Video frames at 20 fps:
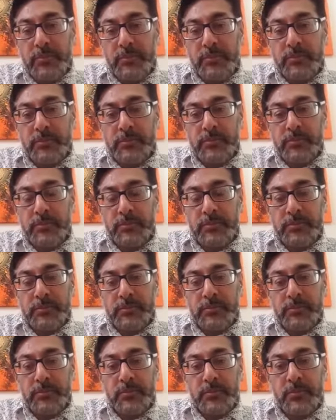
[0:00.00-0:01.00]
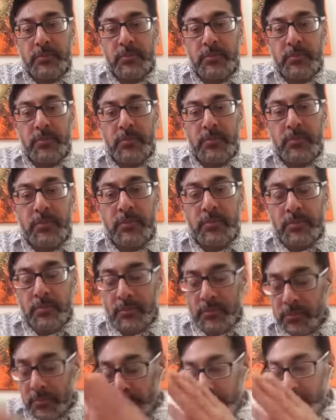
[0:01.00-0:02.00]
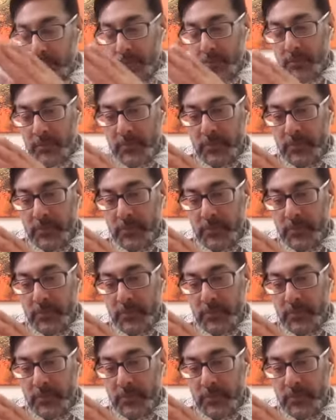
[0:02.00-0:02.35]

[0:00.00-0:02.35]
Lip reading: Nobody speaks.